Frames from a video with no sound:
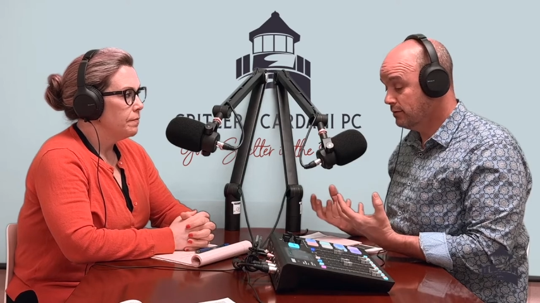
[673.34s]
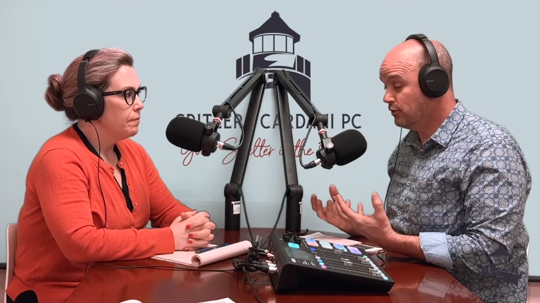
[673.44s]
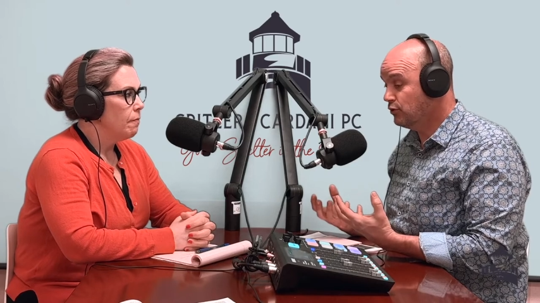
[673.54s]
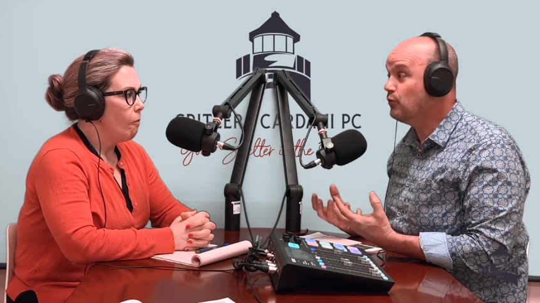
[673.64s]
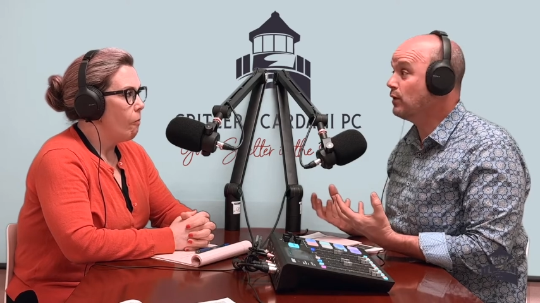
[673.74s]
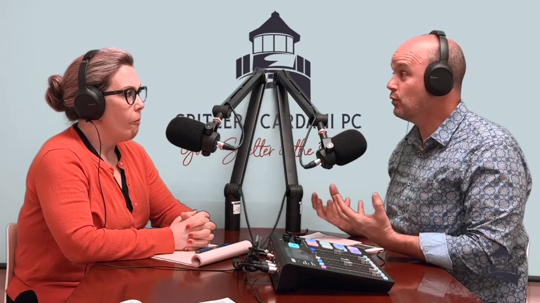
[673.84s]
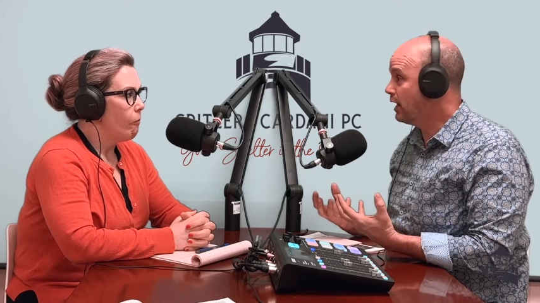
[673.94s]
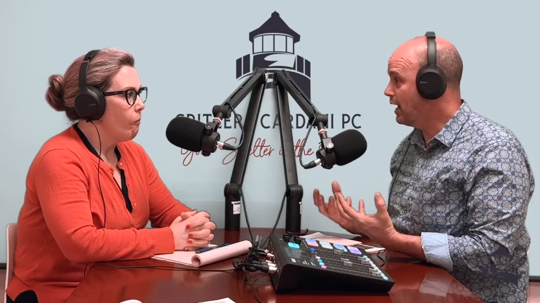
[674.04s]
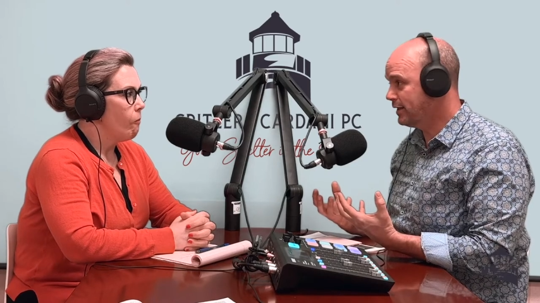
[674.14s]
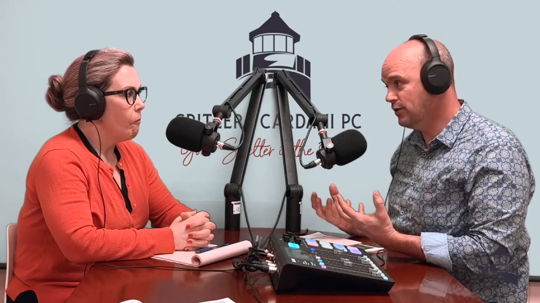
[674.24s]
Speaker 1: doing
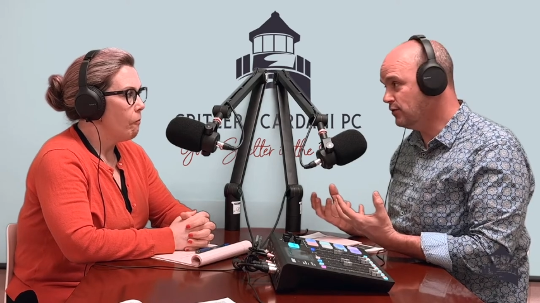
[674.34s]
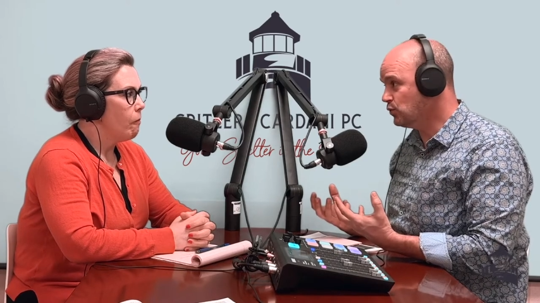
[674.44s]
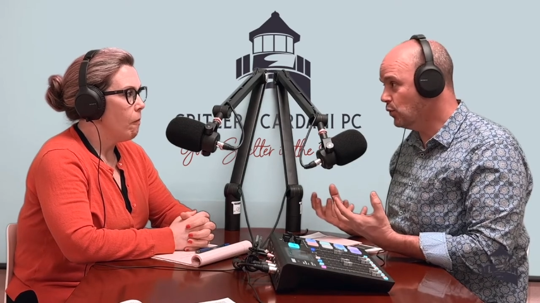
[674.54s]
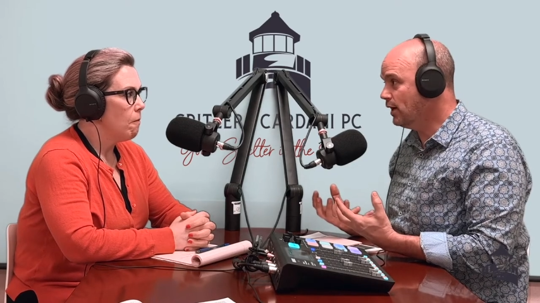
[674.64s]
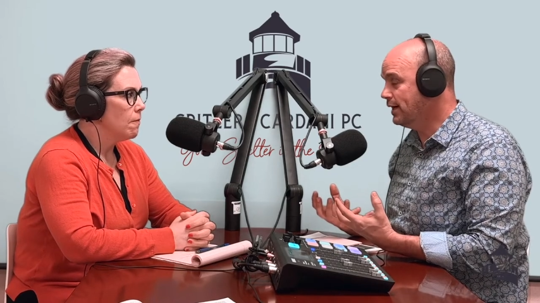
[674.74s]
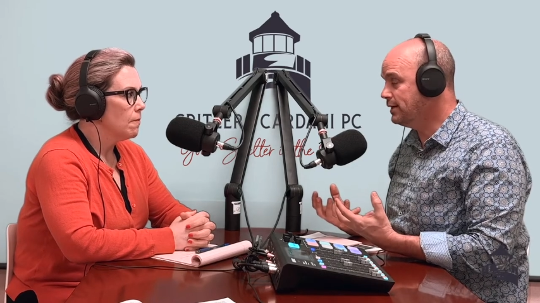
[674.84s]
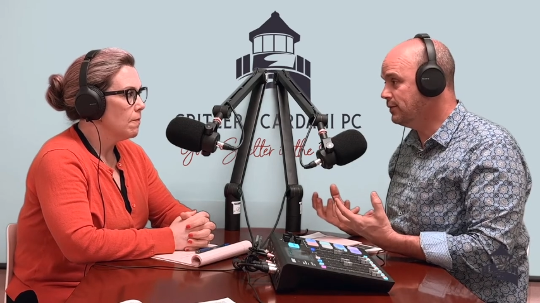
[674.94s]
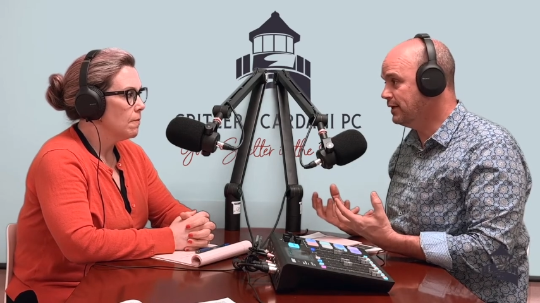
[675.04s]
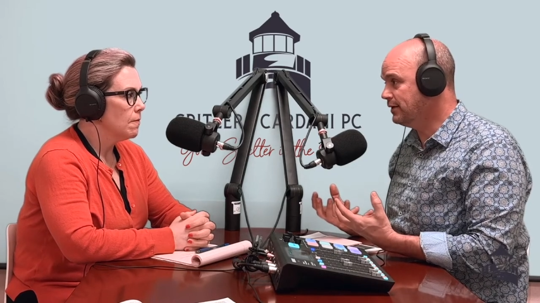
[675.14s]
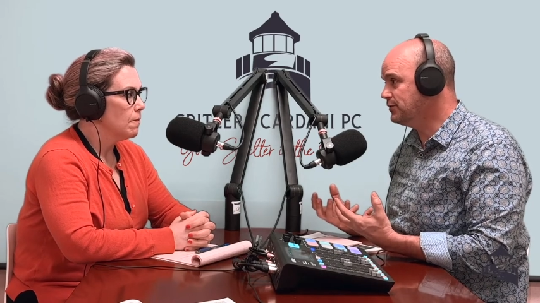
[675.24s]
God knows what,
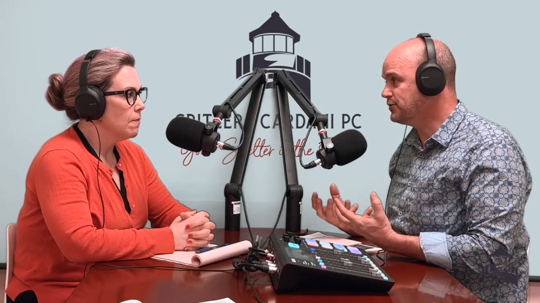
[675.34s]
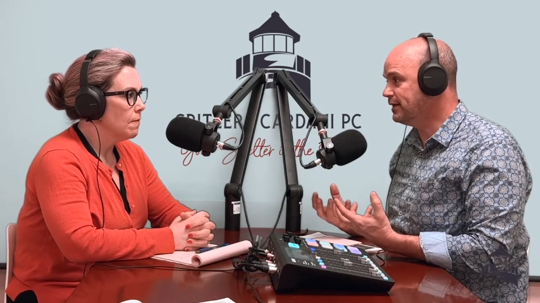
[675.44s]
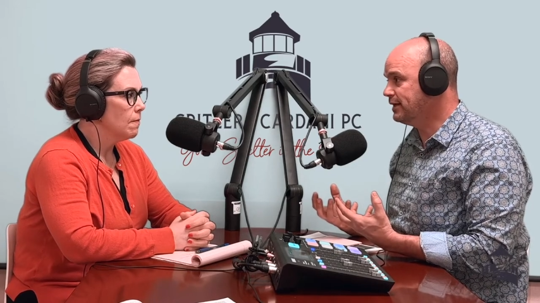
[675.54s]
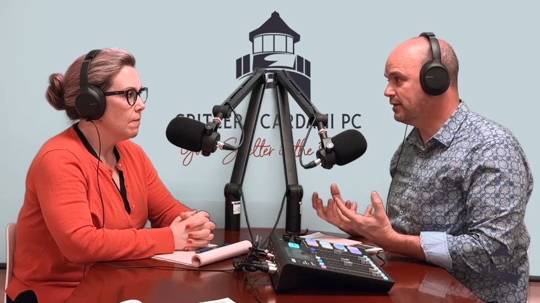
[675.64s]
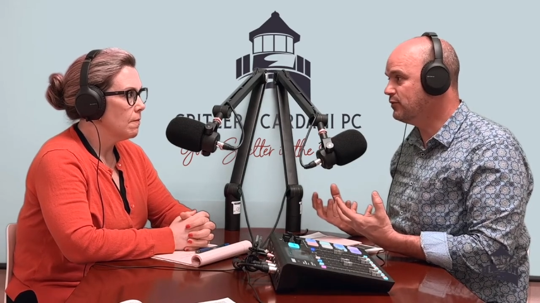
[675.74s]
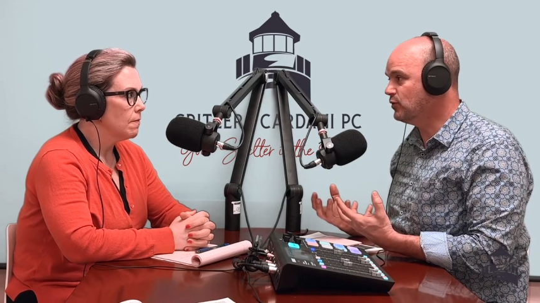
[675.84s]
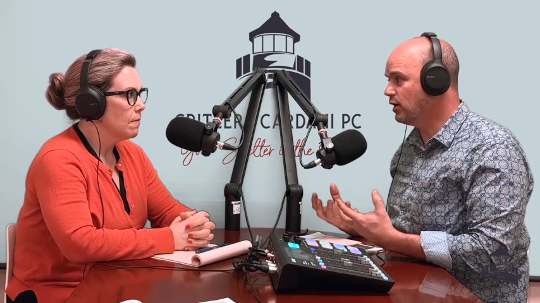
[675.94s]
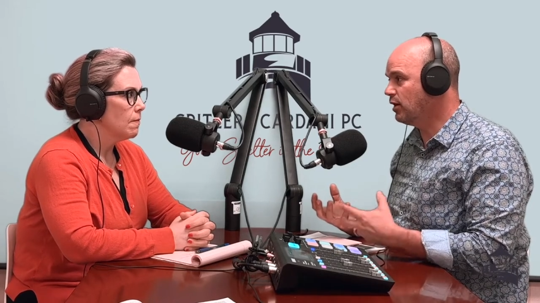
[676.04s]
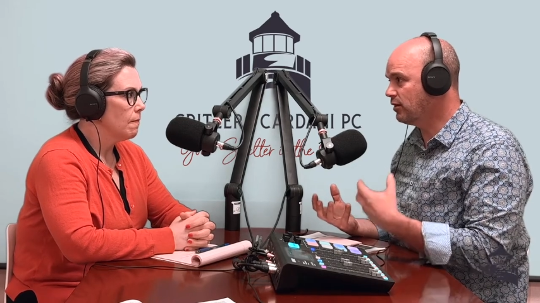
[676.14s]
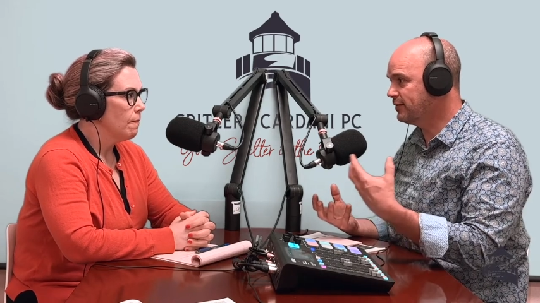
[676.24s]
but usually in the
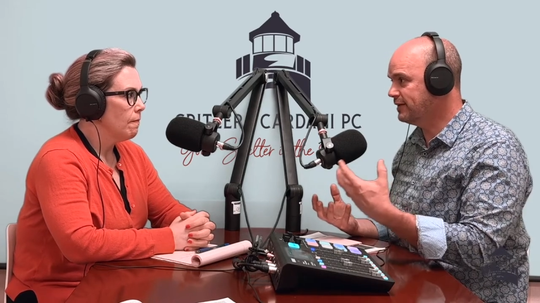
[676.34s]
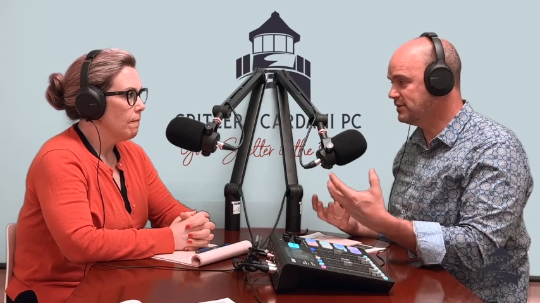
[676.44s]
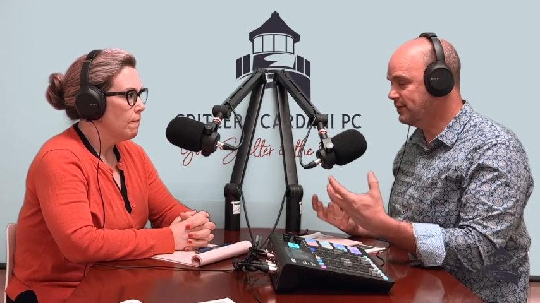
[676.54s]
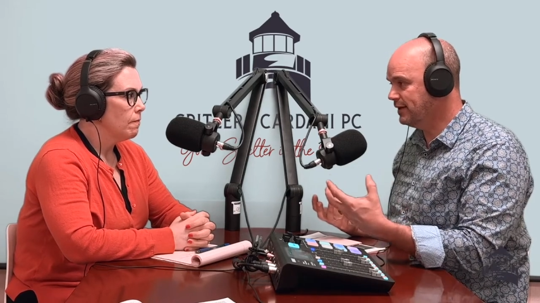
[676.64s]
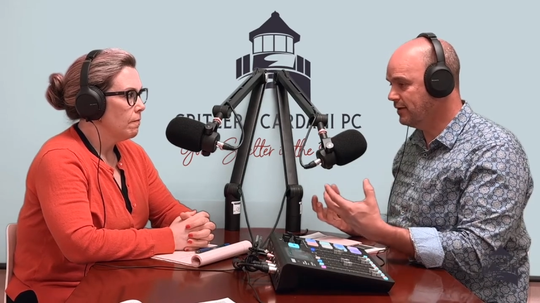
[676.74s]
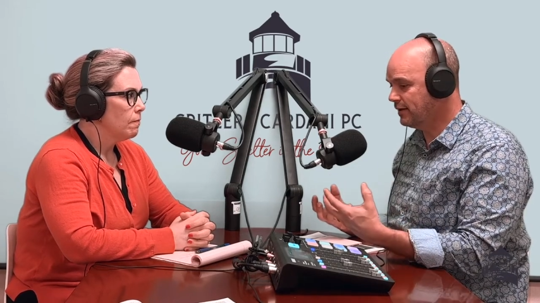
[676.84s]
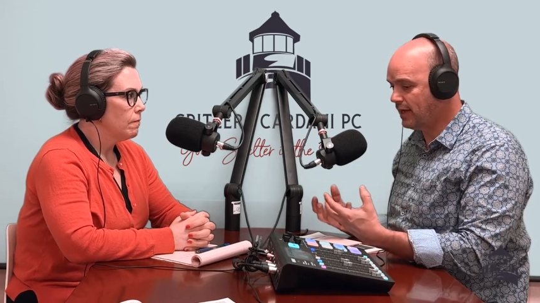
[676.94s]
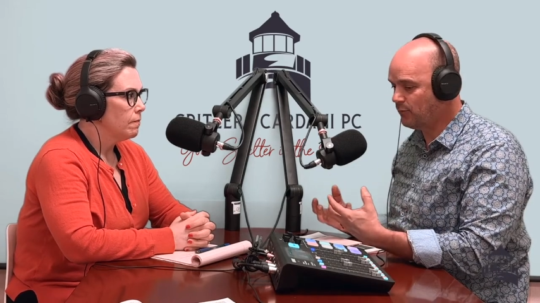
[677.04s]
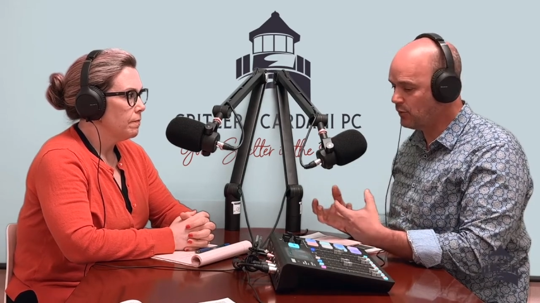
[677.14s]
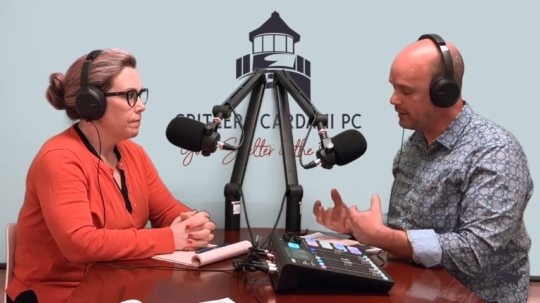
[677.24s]
pornography sphere. And
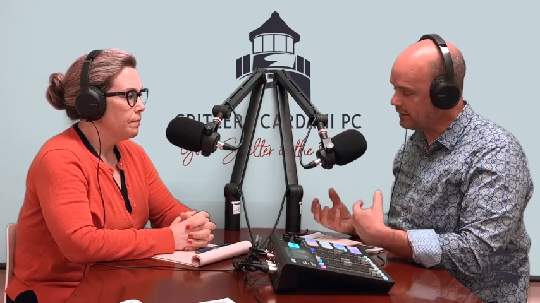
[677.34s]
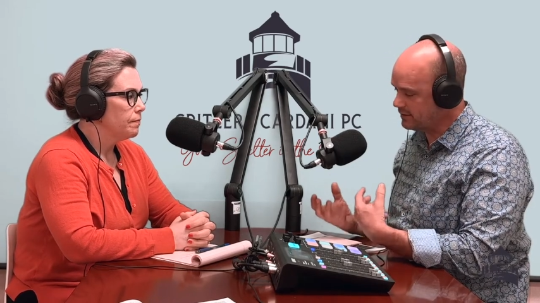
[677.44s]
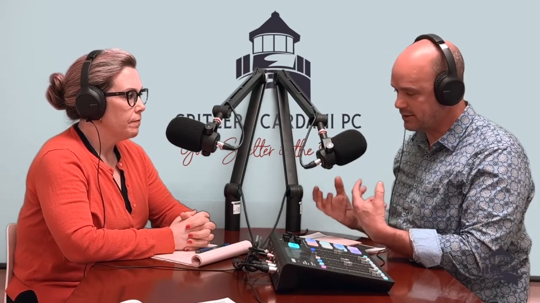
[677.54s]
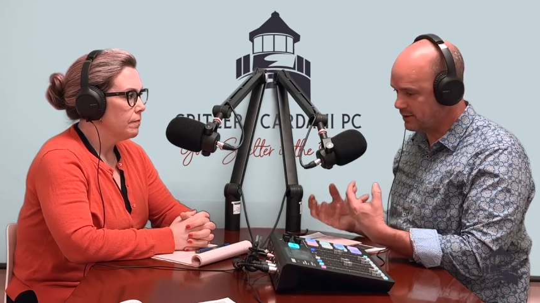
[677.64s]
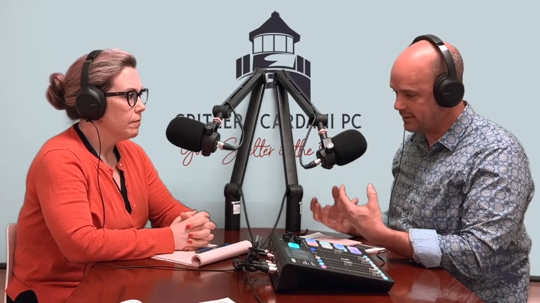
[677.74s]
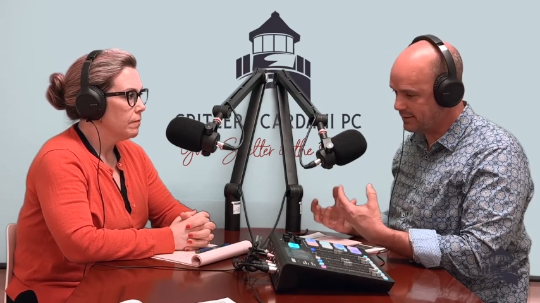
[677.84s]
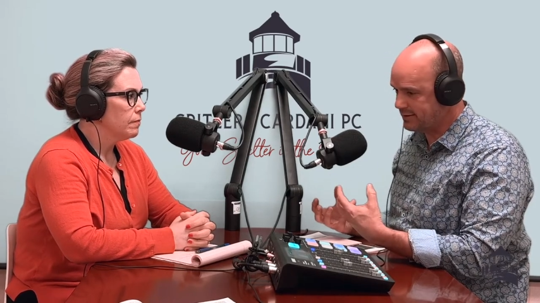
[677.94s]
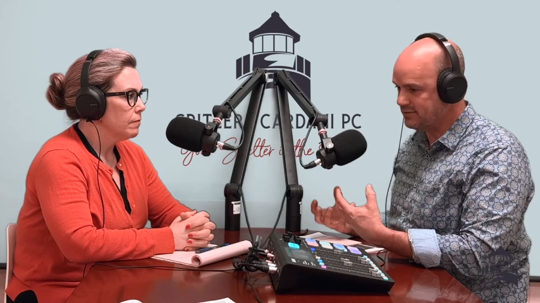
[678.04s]
I'm really concerned at these